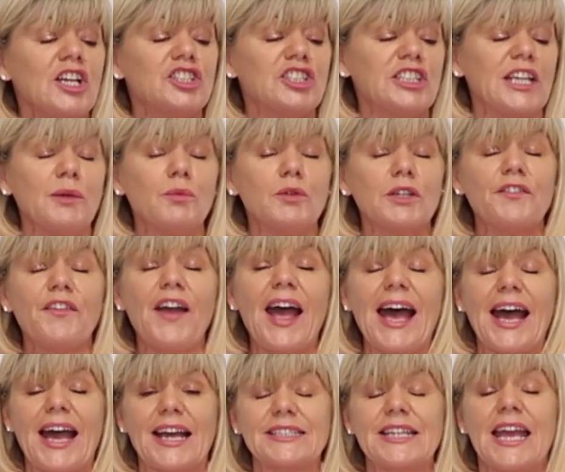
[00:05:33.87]
She would have
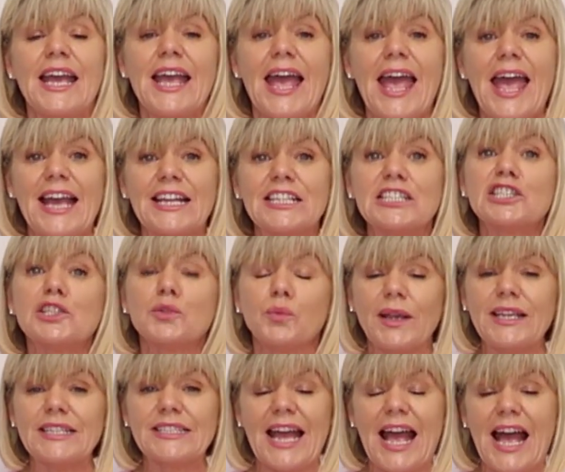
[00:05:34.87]
had a
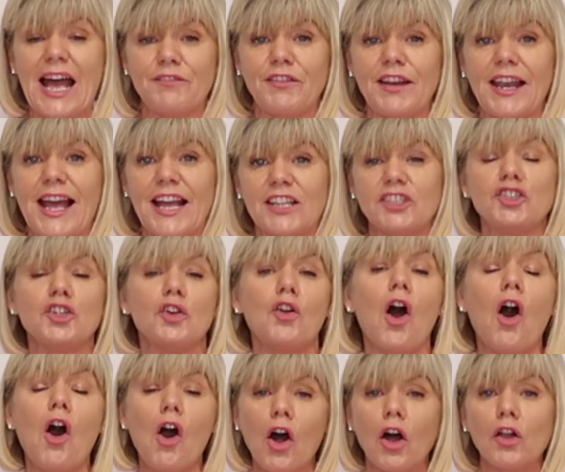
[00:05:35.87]
Sweet Avalanche
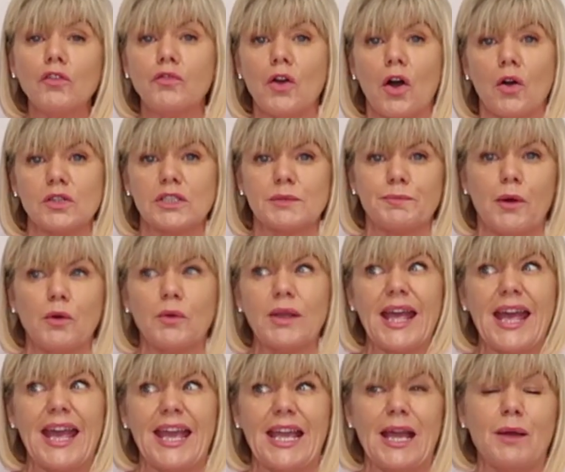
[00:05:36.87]
all rose
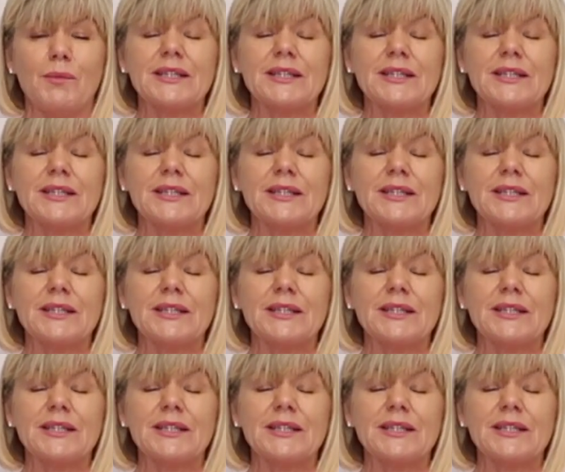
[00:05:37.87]
bouquet.